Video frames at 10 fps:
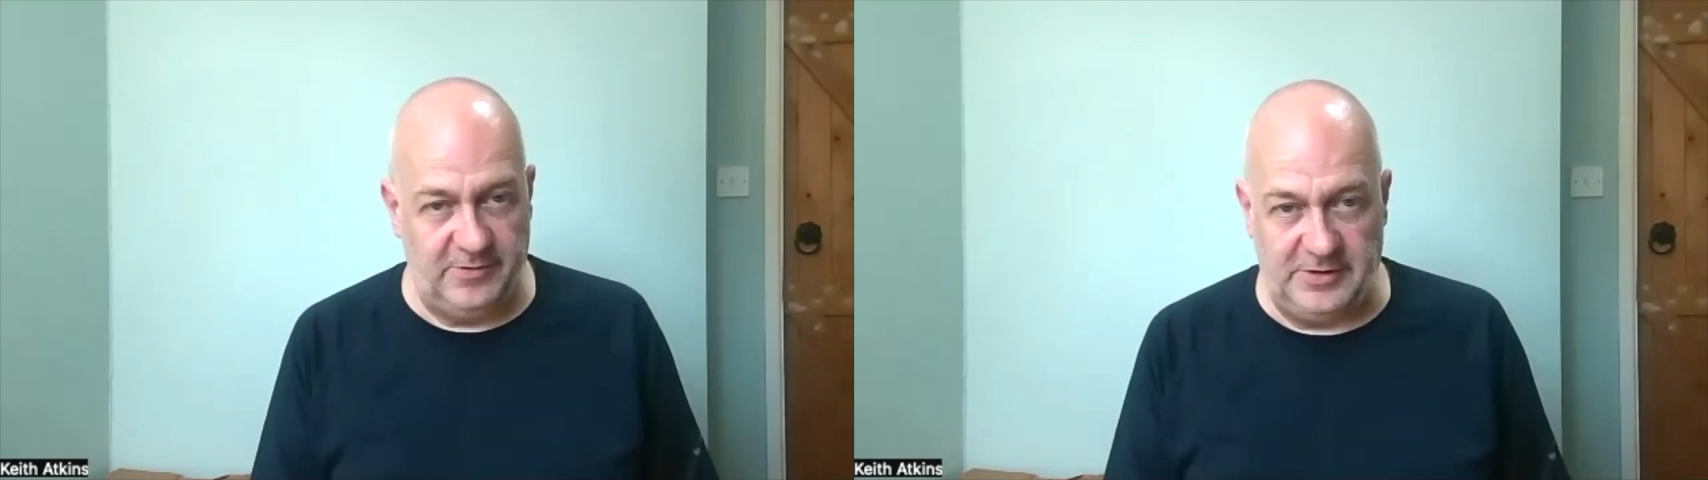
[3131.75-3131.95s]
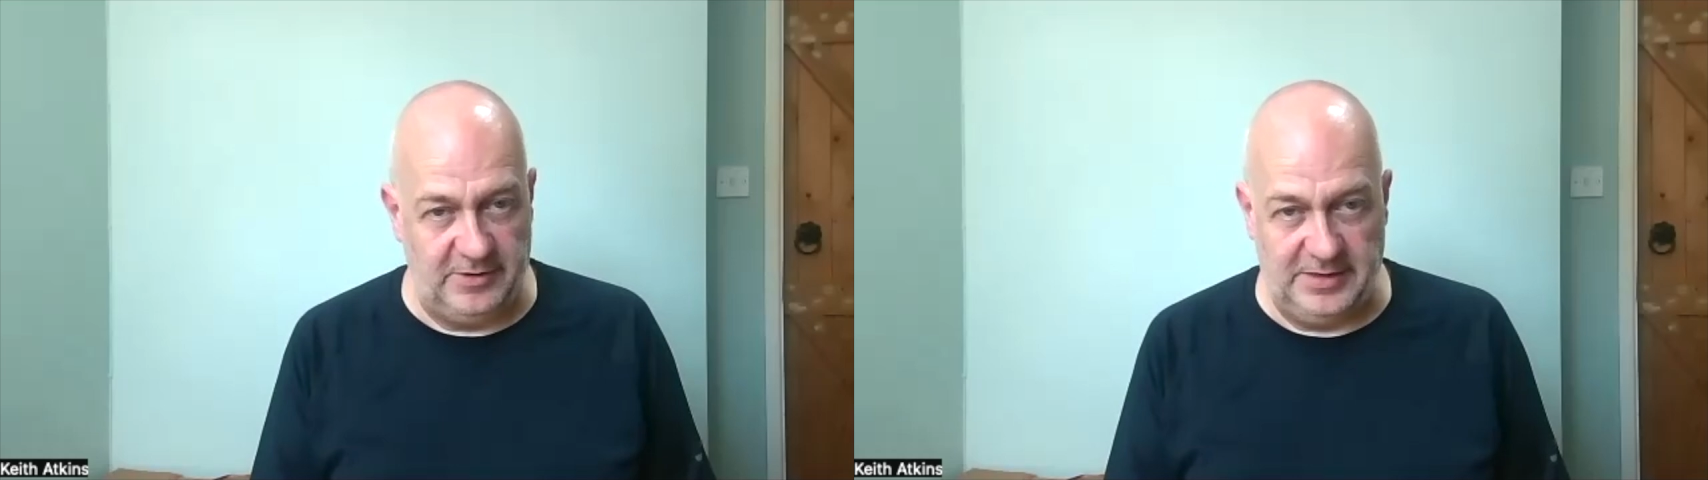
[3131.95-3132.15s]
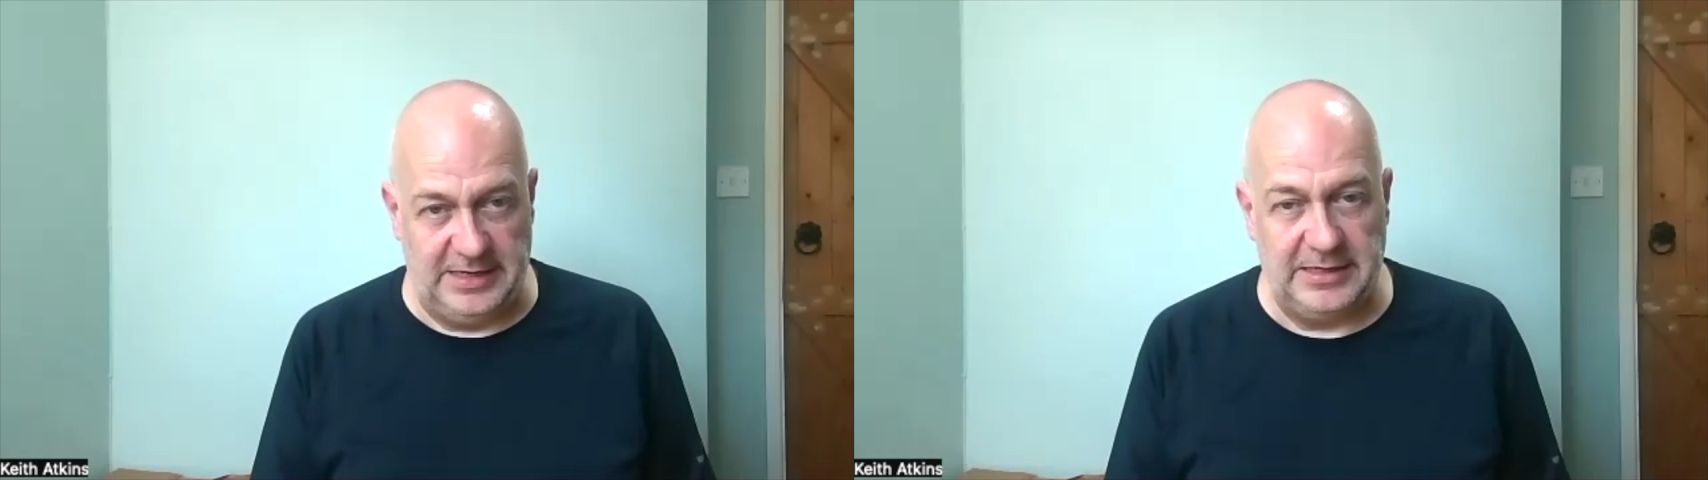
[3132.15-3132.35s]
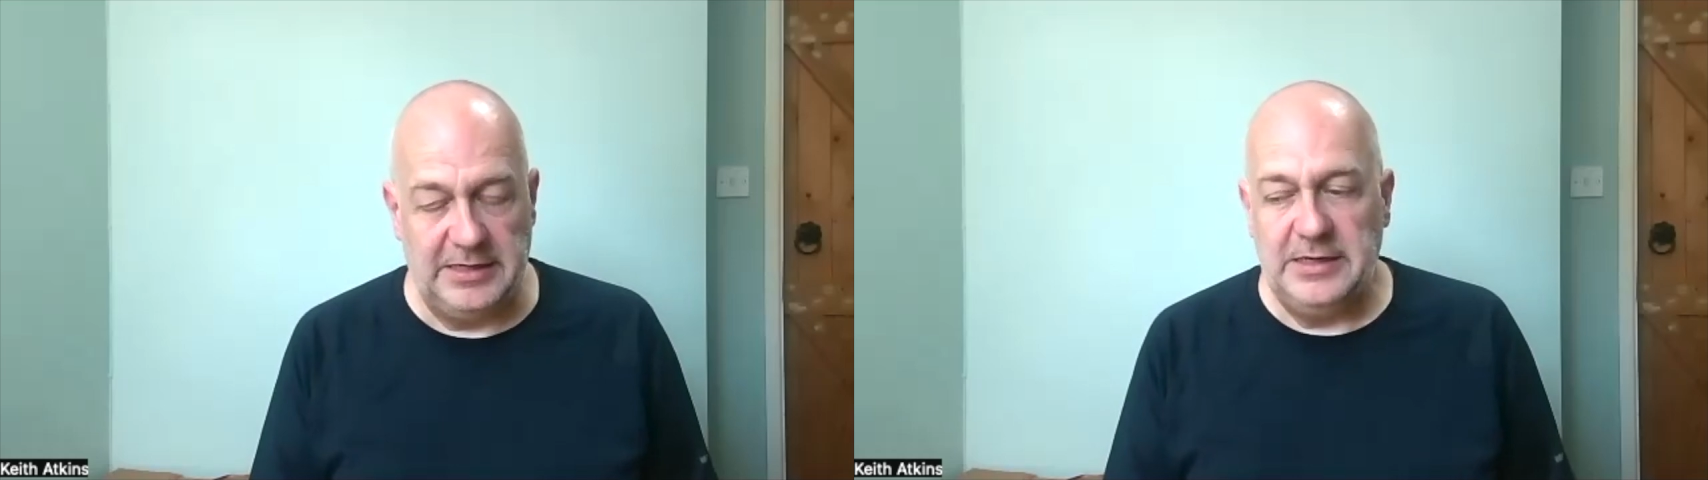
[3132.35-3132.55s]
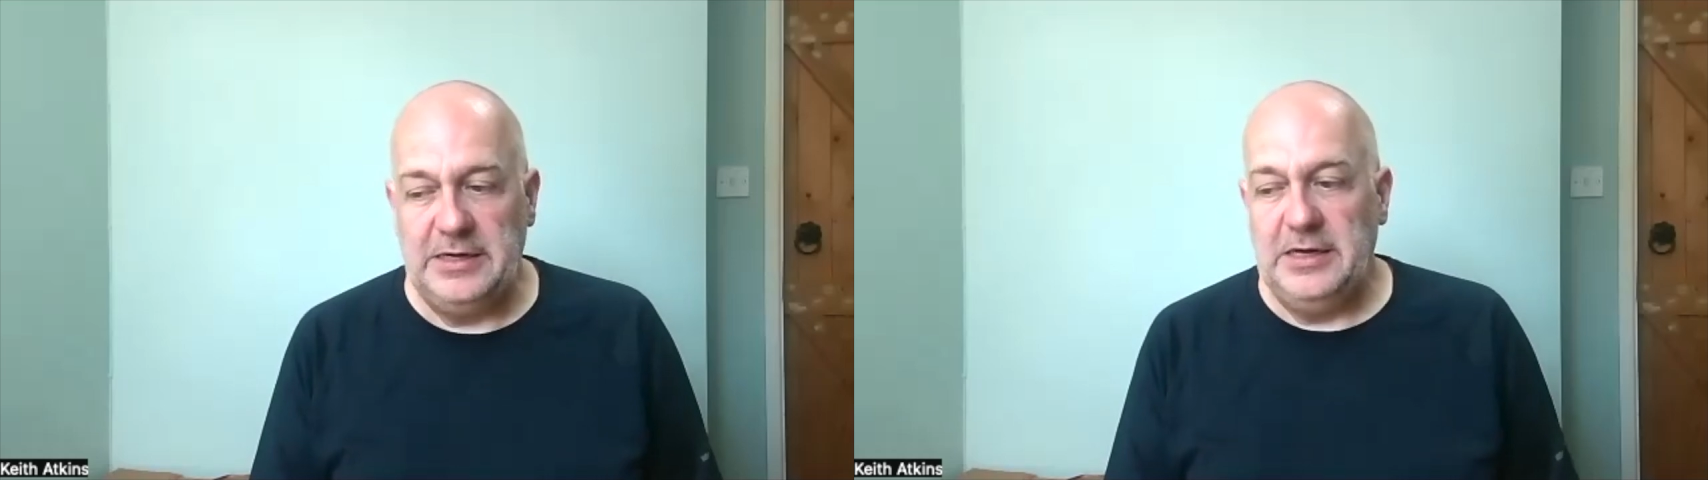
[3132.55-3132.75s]
do
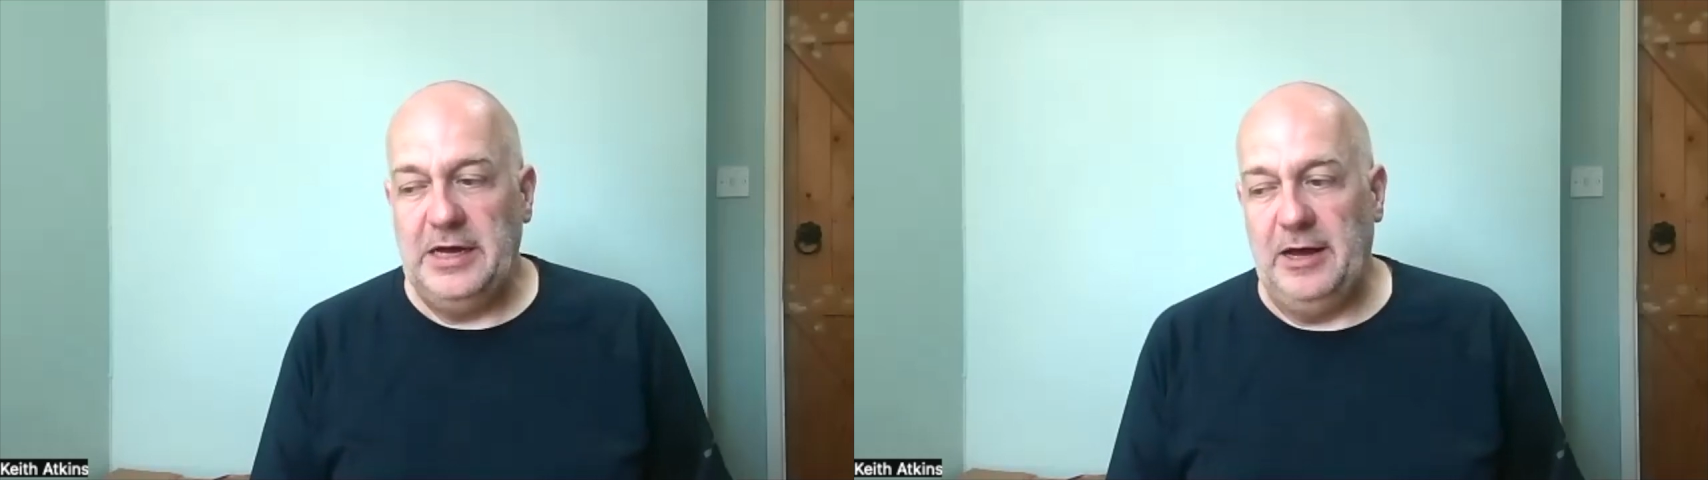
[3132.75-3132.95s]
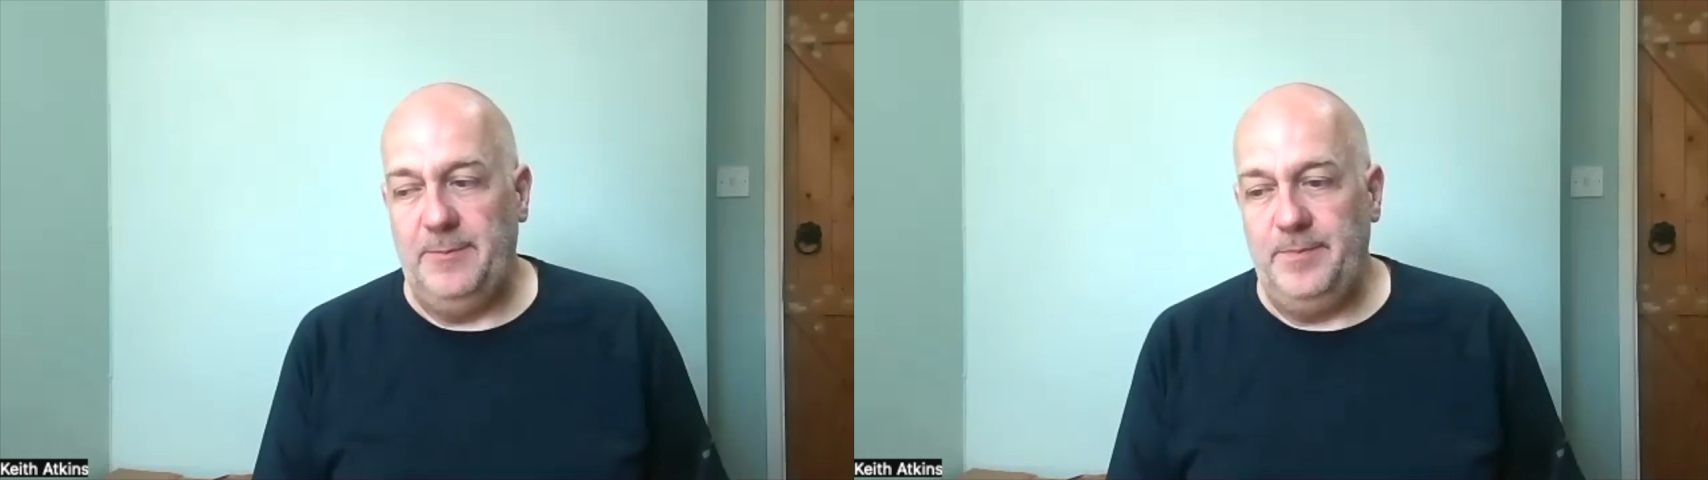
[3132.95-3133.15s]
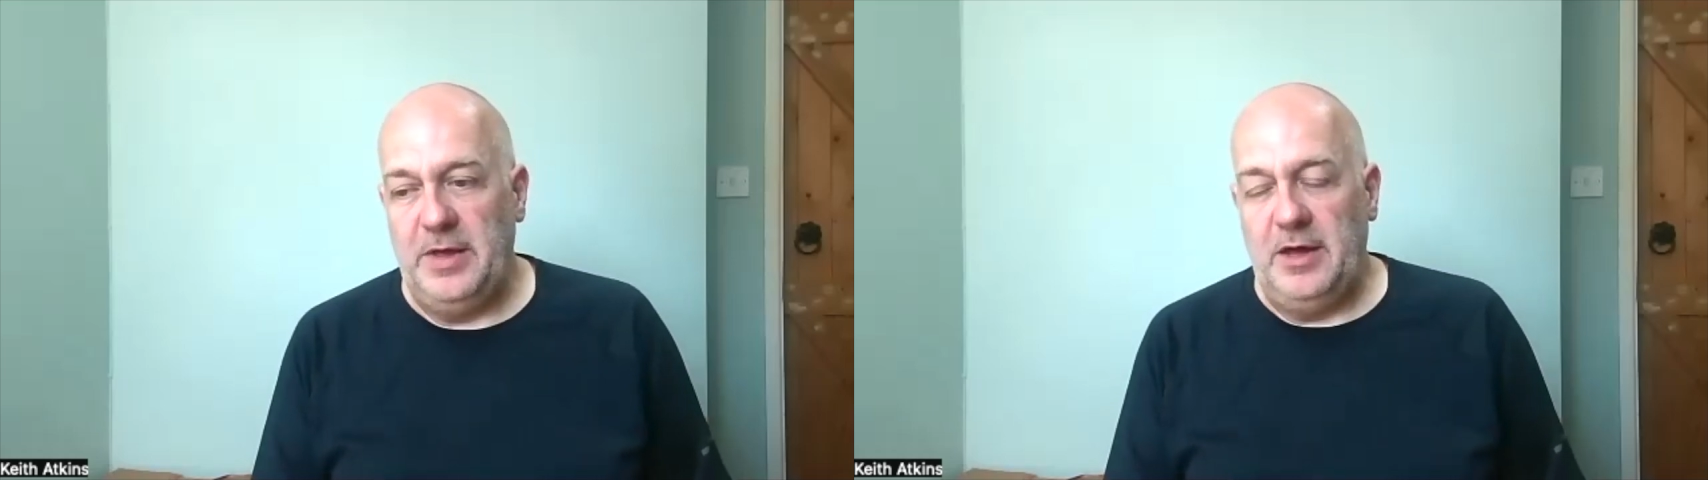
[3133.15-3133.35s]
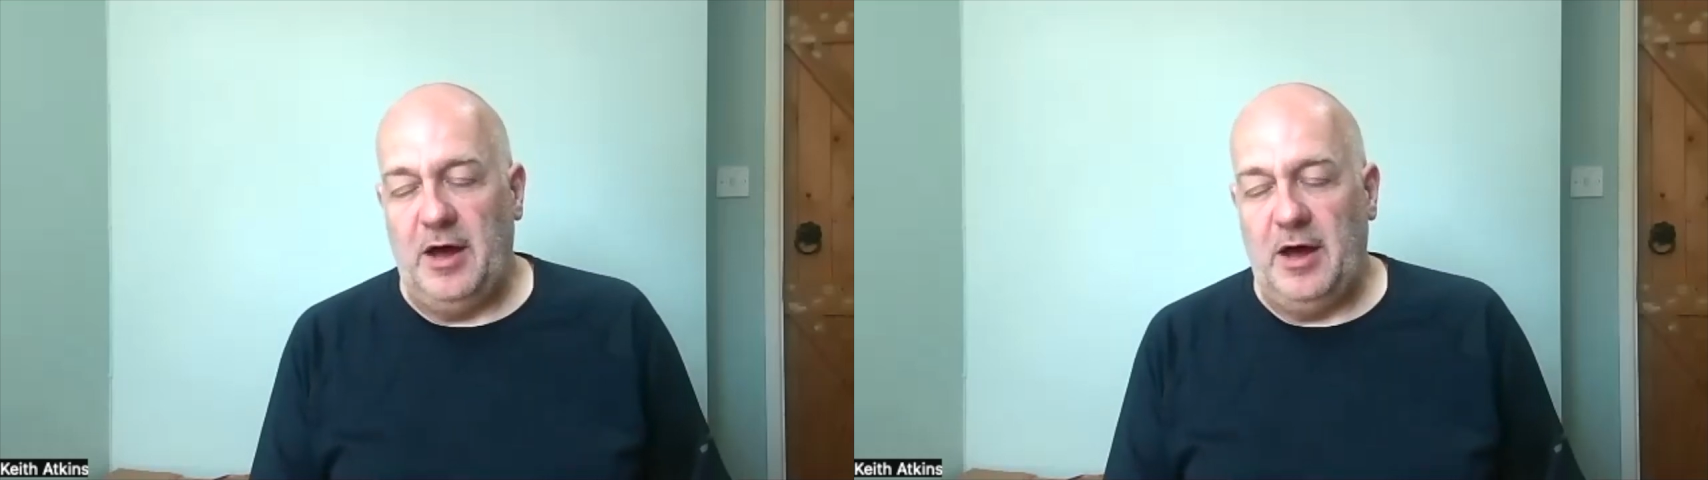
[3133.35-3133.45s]
that.